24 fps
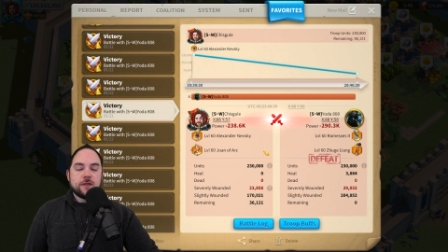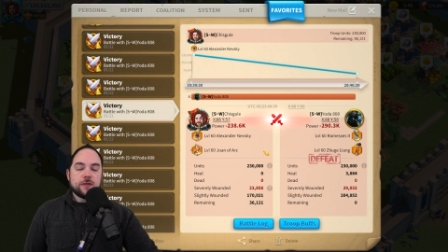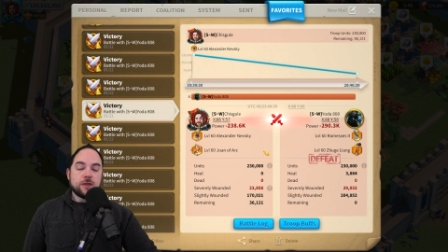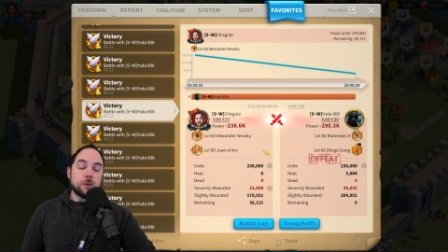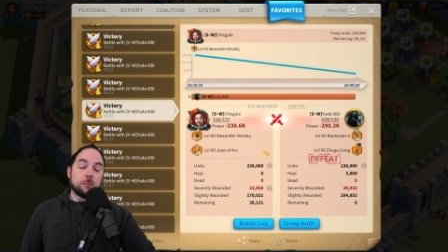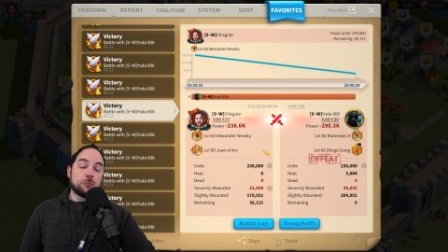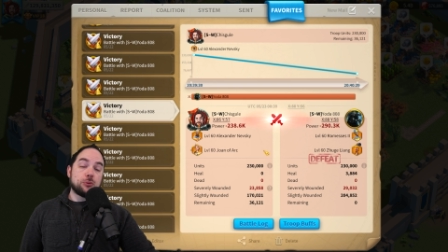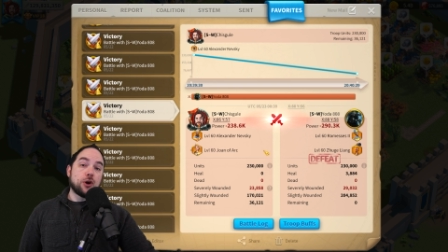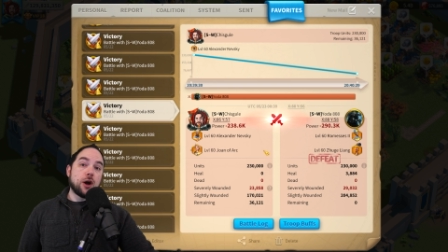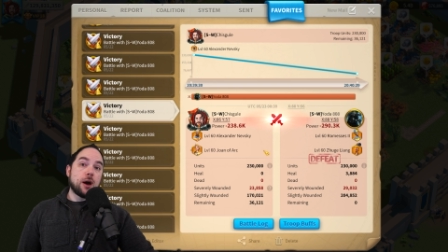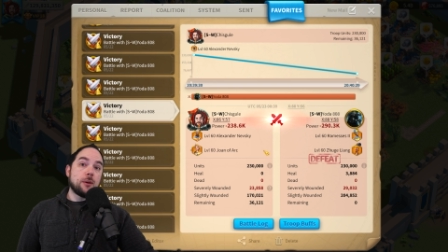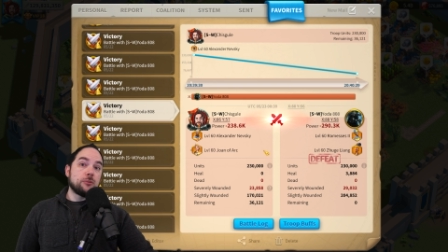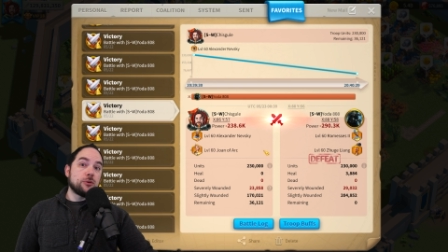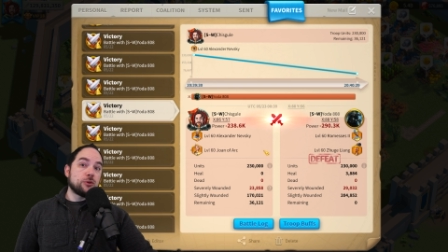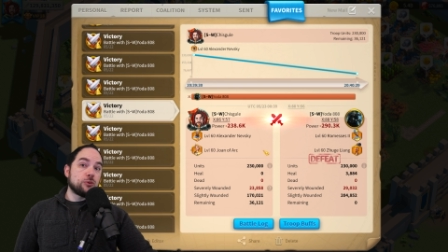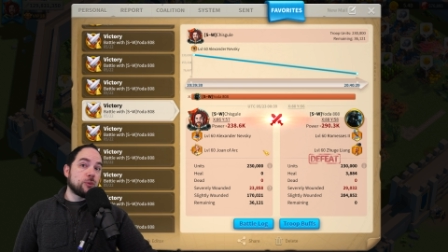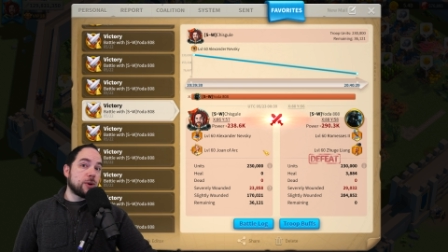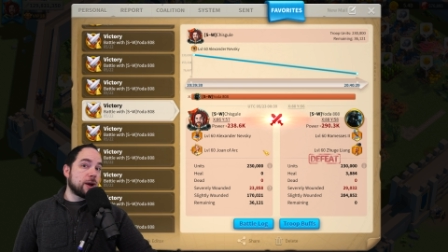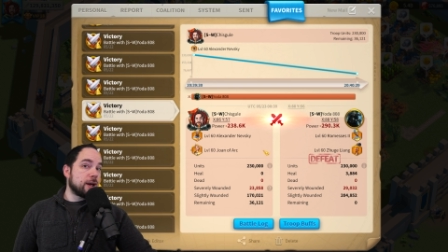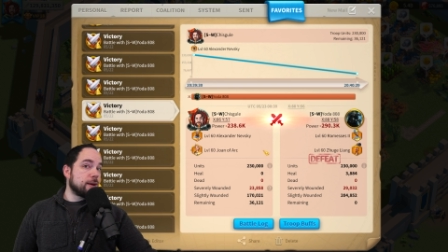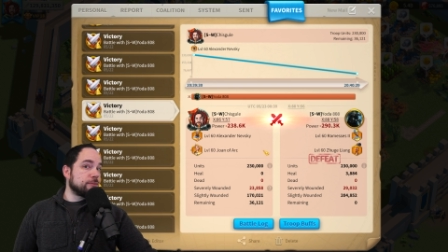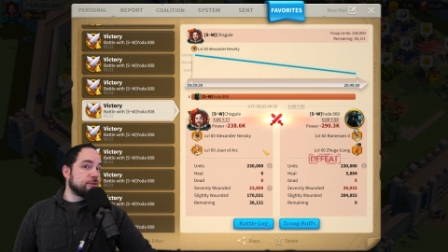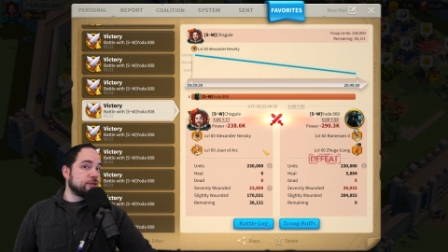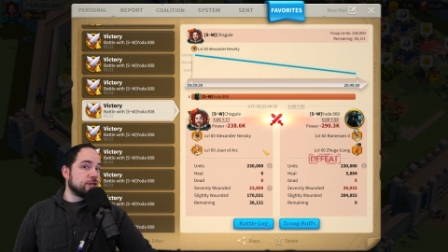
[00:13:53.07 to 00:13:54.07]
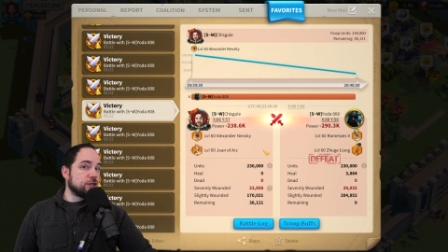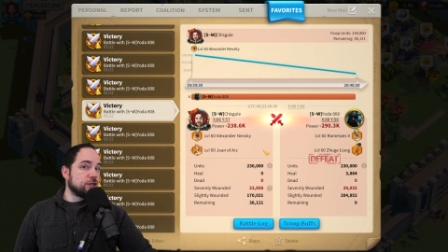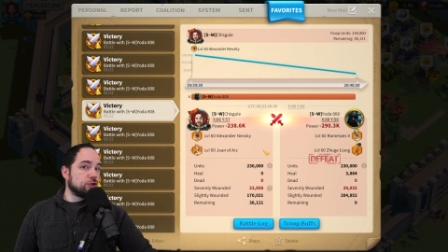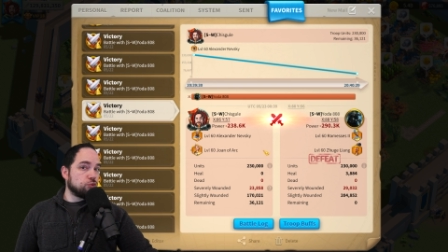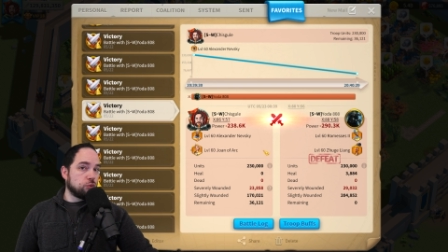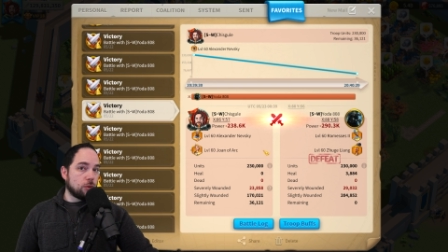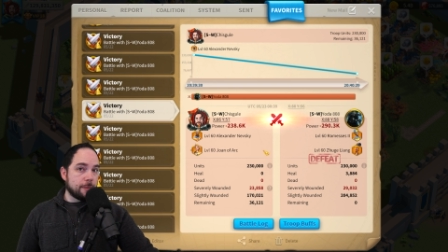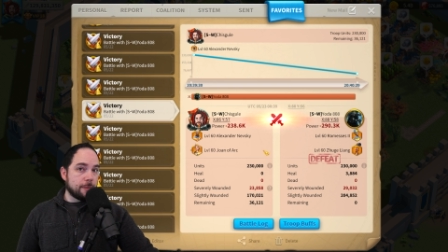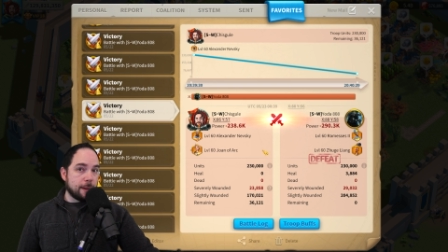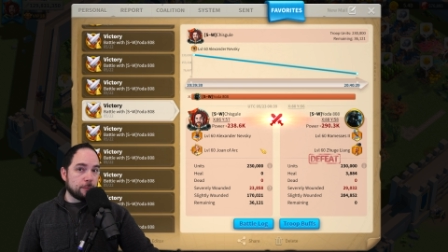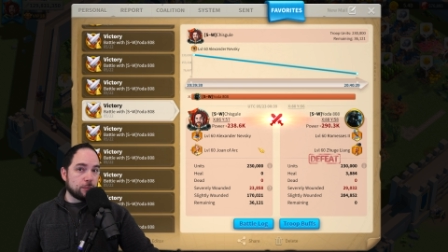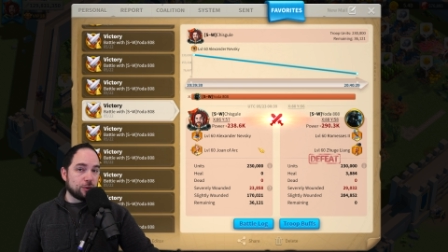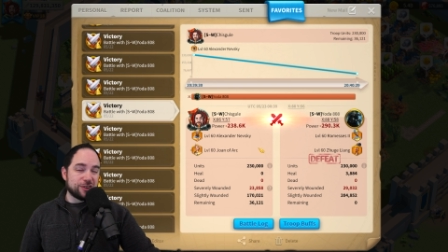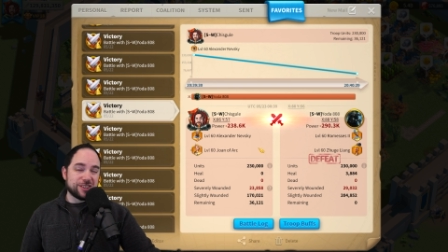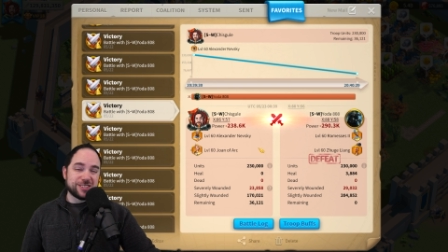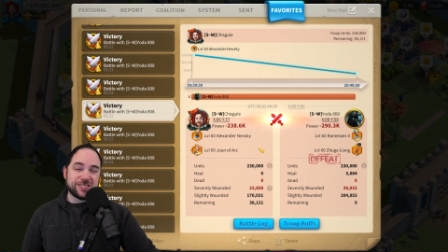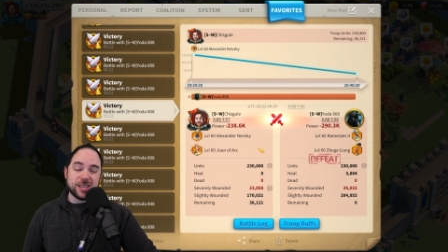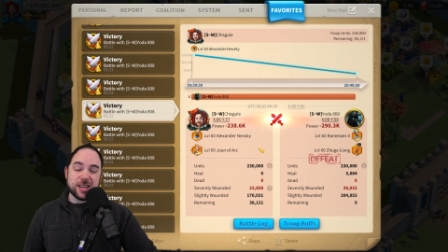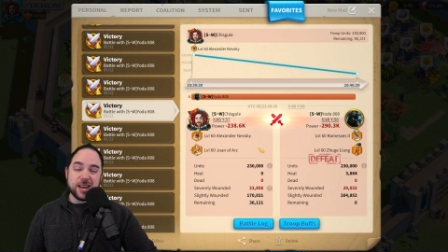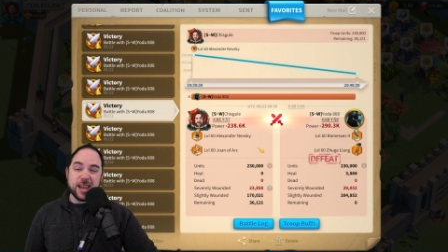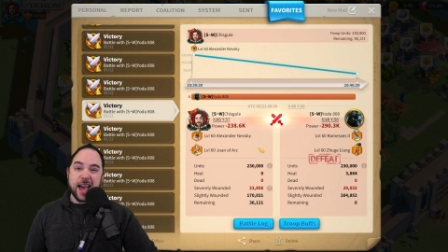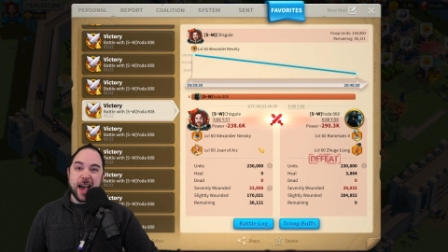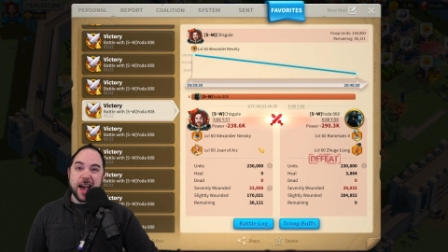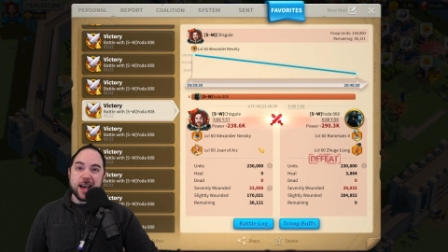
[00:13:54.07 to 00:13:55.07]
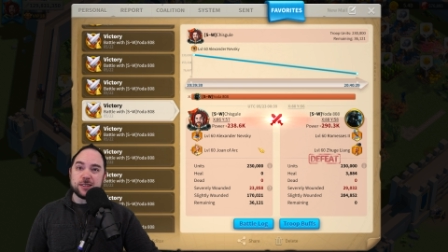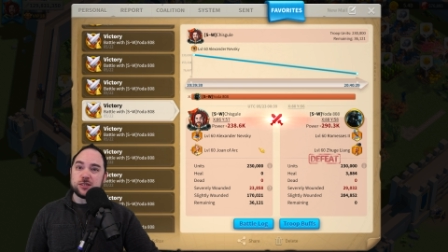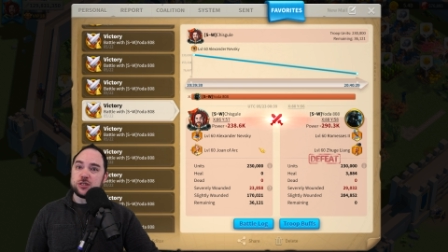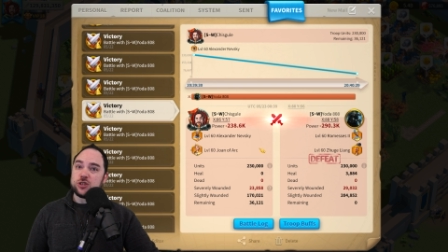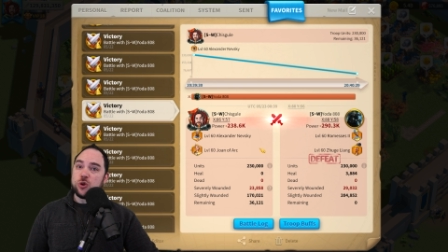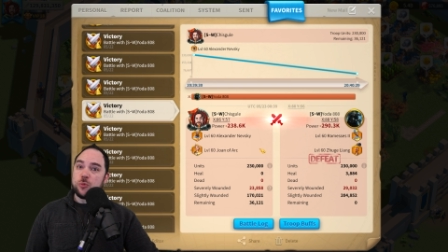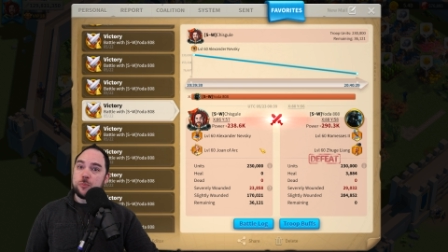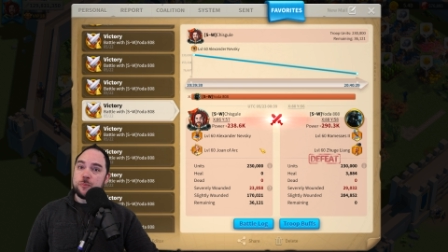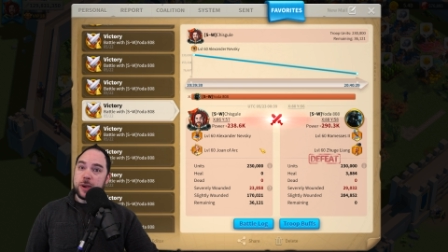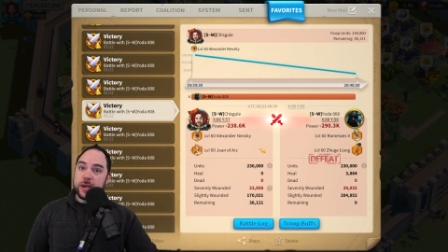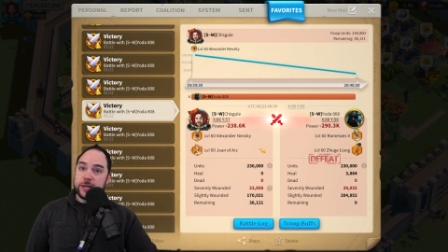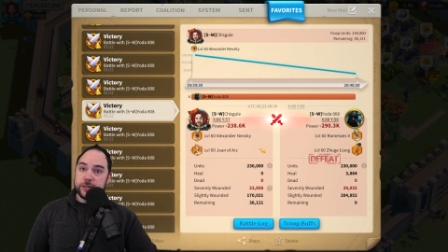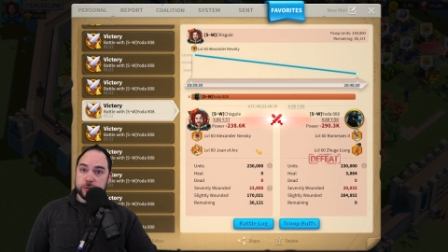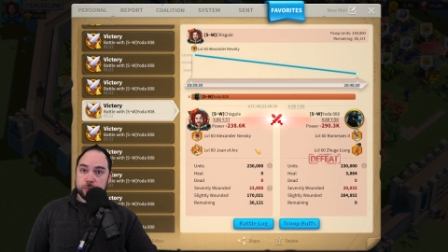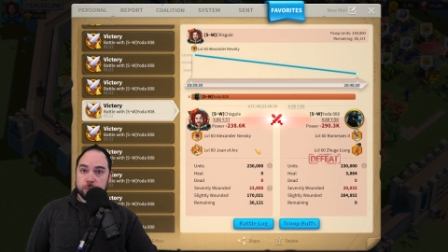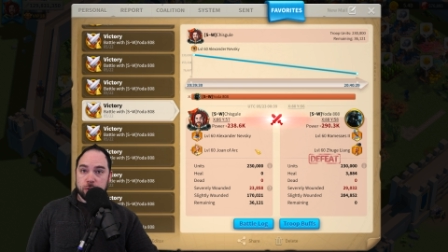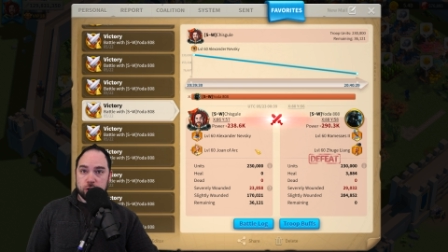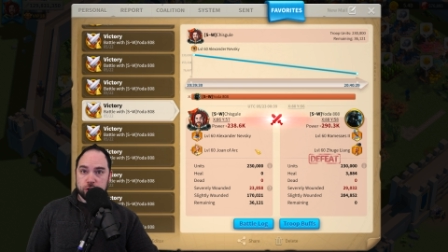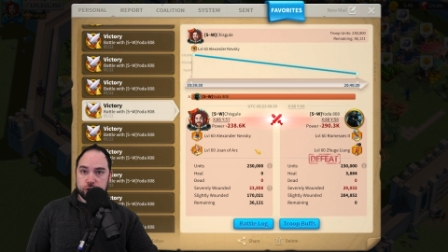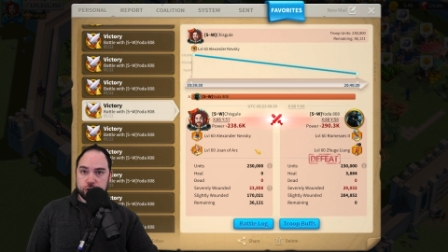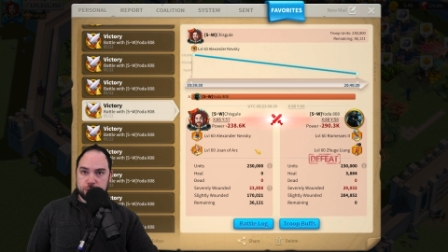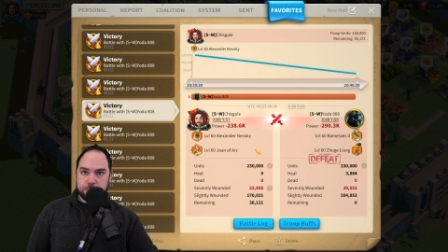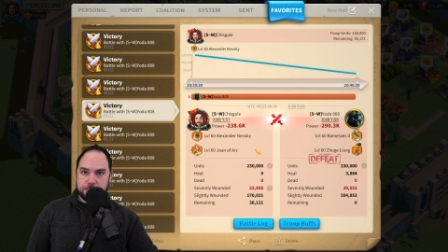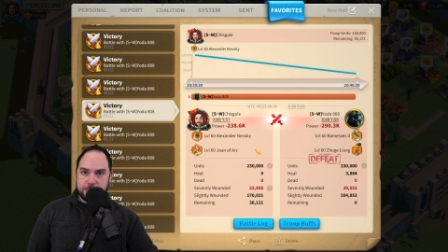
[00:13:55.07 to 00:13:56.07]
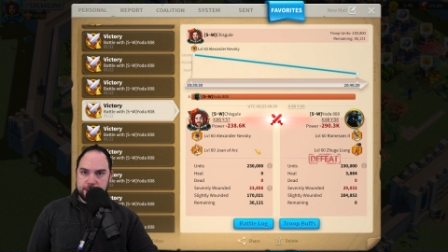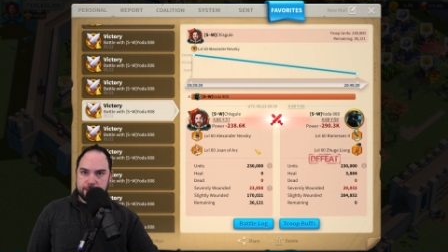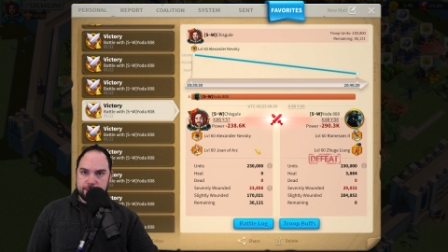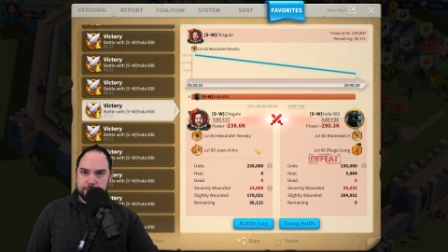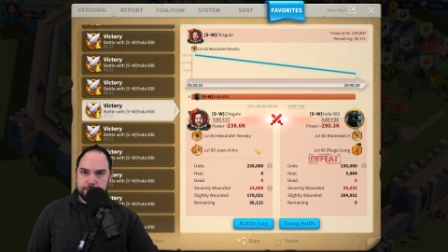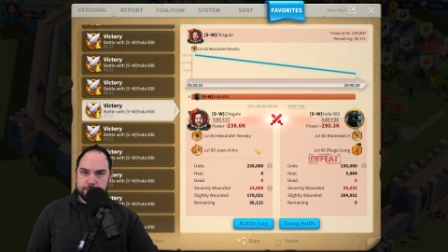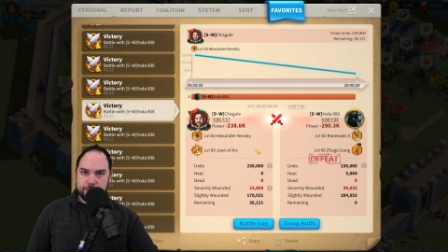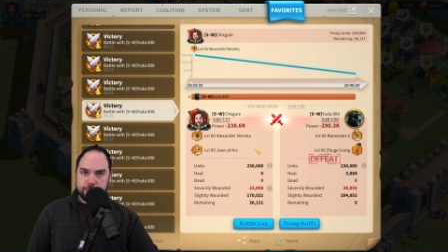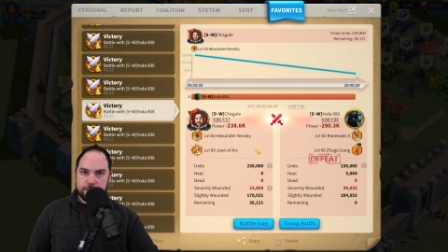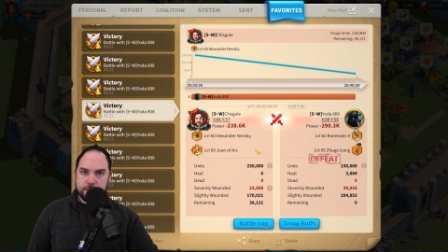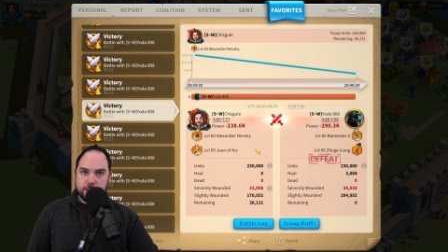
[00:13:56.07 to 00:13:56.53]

The problem with Ramses, remember, is that he has no base march speed.